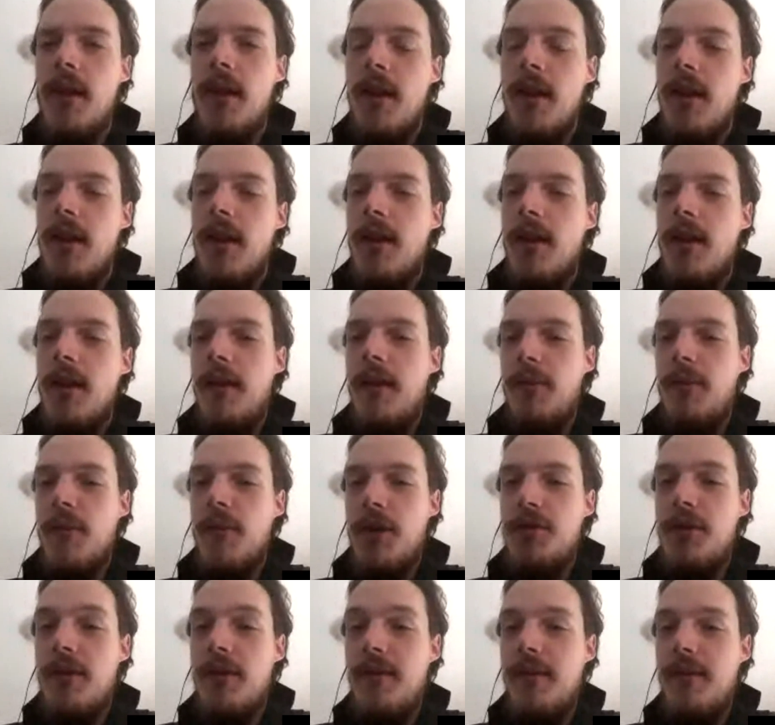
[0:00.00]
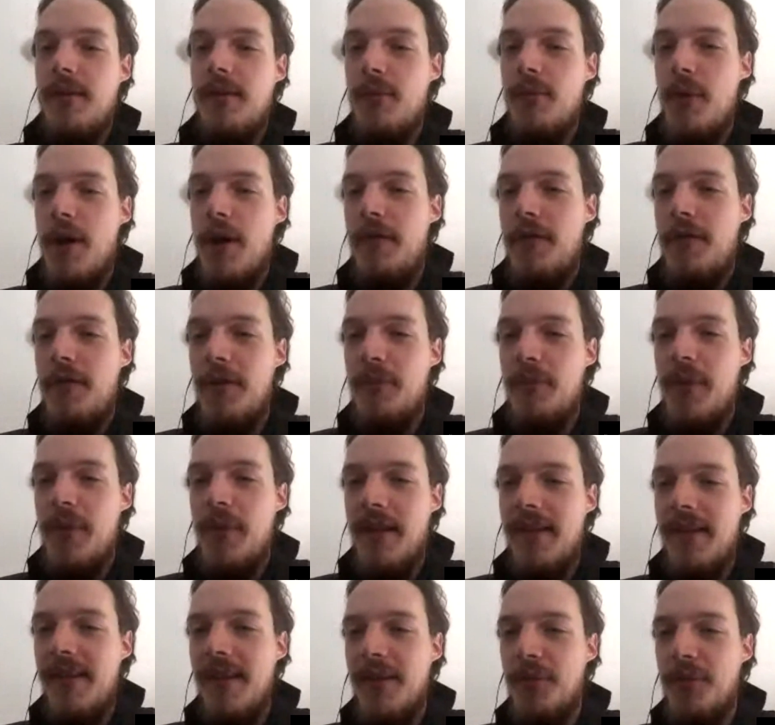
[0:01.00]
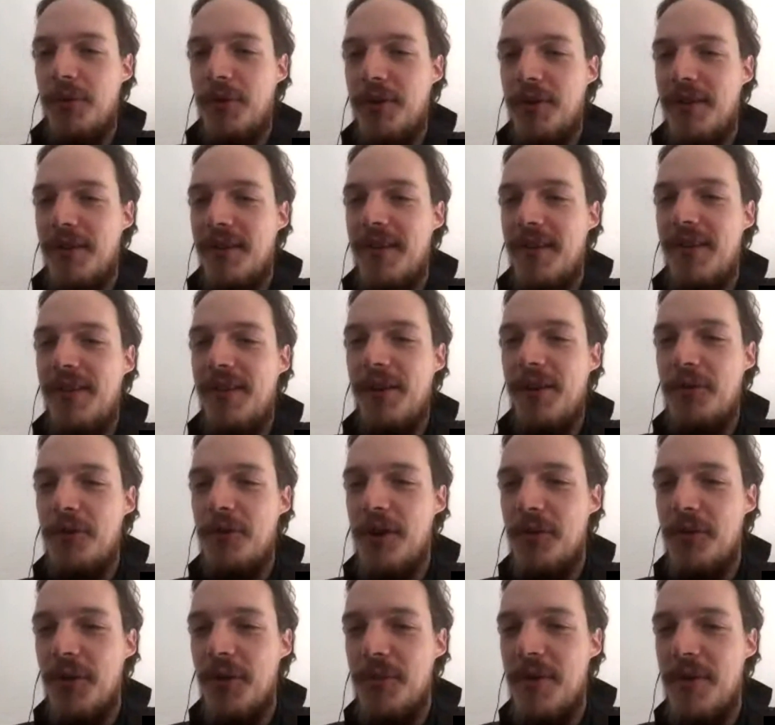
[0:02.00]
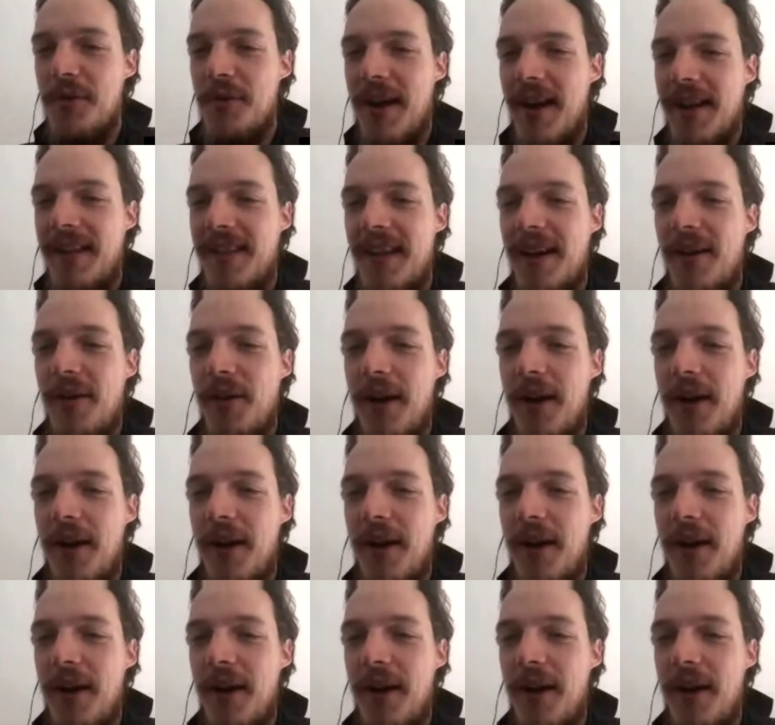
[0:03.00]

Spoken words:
As much as my friend Benson would disagree with me right now, I